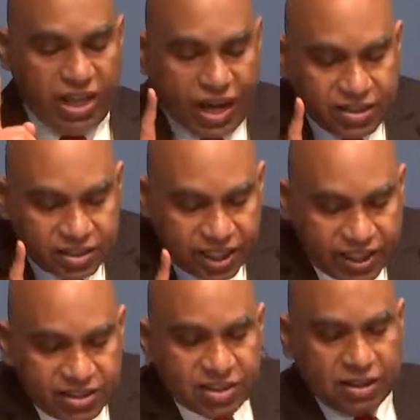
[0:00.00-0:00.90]
had
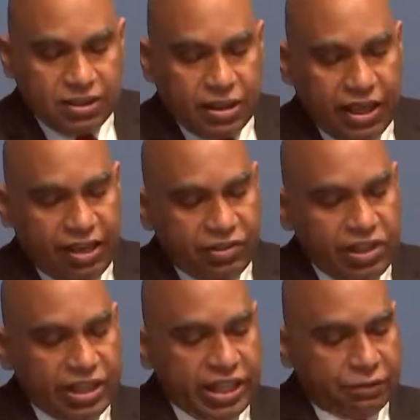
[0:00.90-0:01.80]
tasted
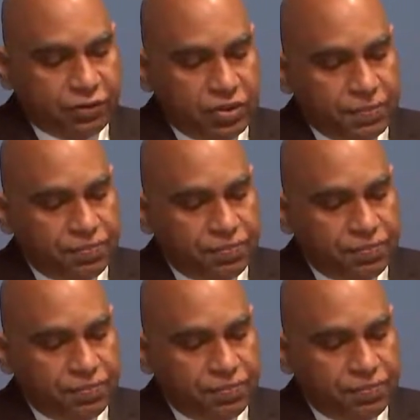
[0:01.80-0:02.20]
heavenly gift.